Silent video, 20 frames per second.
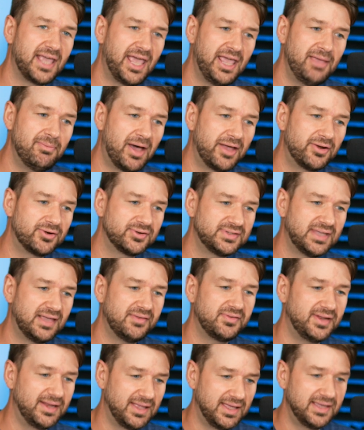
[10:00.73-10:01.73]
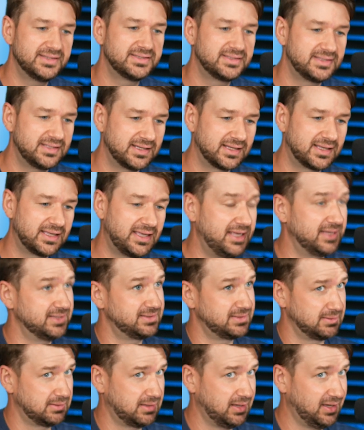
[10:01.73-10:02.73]
A minor 7 is the
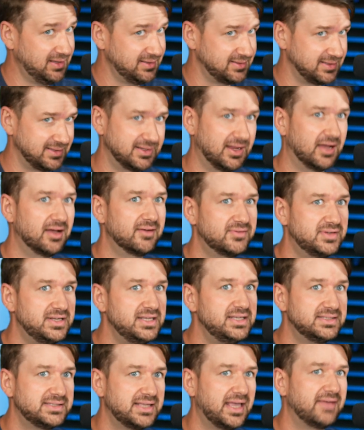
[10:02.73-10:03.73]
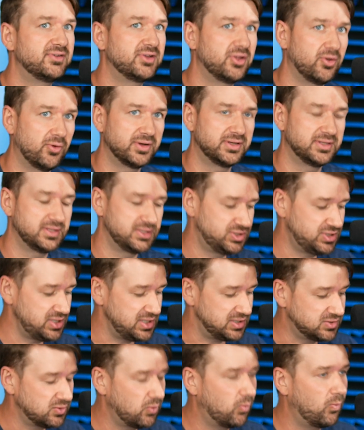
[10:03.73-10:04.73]
kissing cousin of D7 going to the
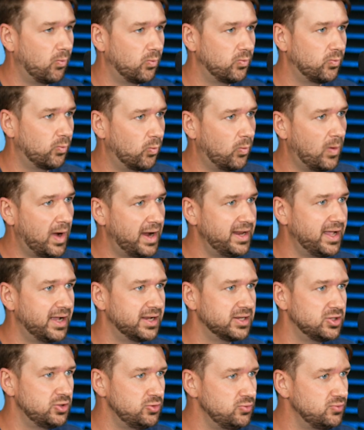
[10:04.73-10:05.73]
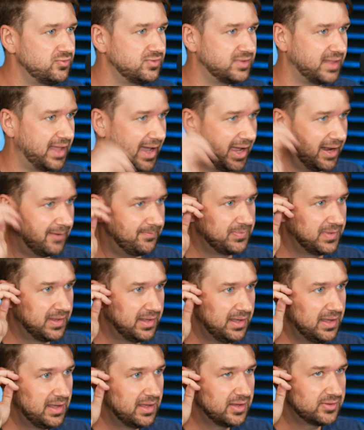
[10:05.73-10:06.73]
G. So why not use that?
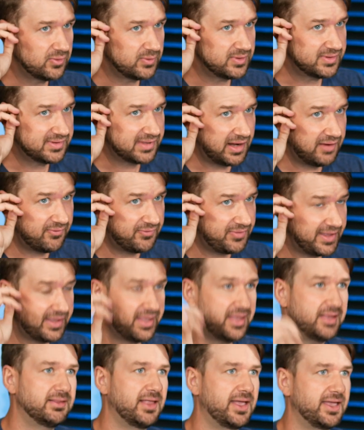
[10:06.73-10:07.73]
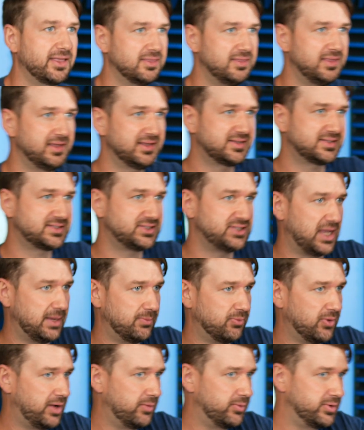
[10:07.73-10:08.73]
So instead of thinking like this
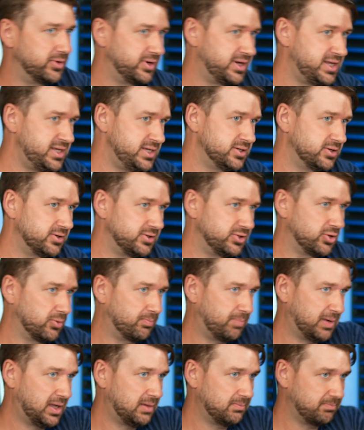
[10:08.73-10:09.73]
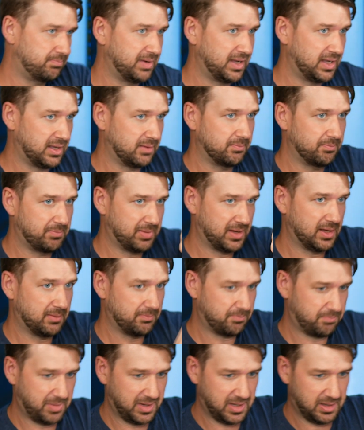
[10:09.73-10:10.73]
shape, right, where you're here and you go bump, bump,
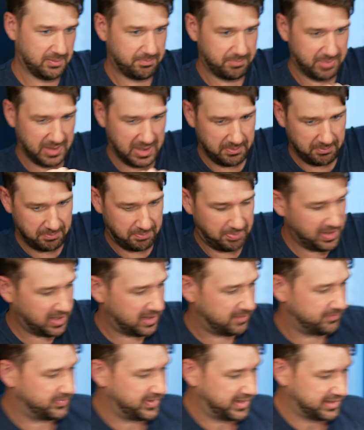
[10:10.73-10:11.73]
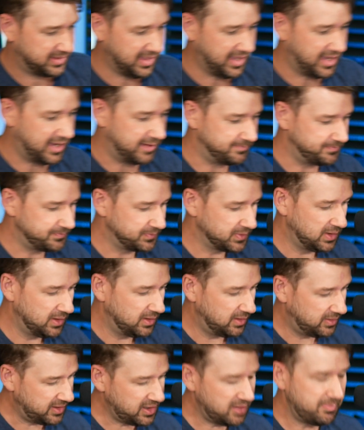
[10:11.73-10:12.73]
bump, bump, bump, bump, like that,
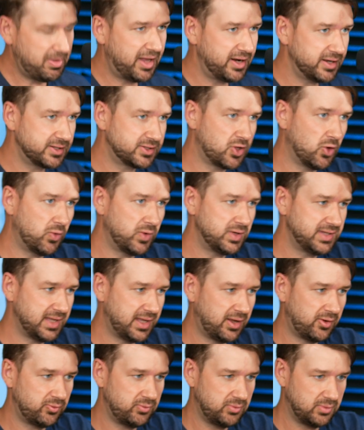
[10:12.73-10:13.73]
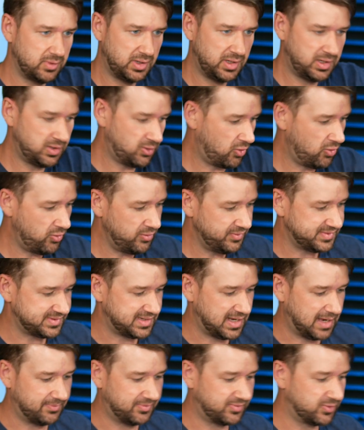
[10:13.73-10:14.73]
think about it going down in whole
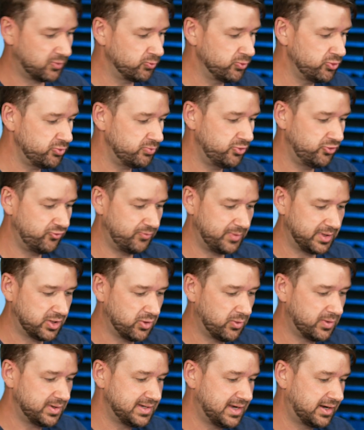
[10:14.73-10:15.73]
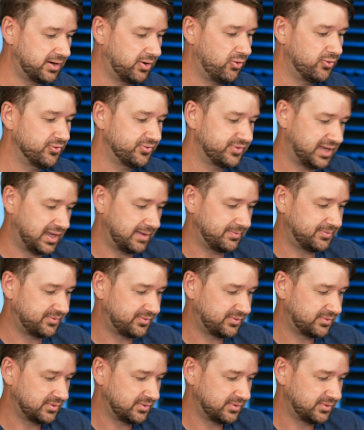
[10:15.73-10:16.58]
steps, the root movement going down in whole steps.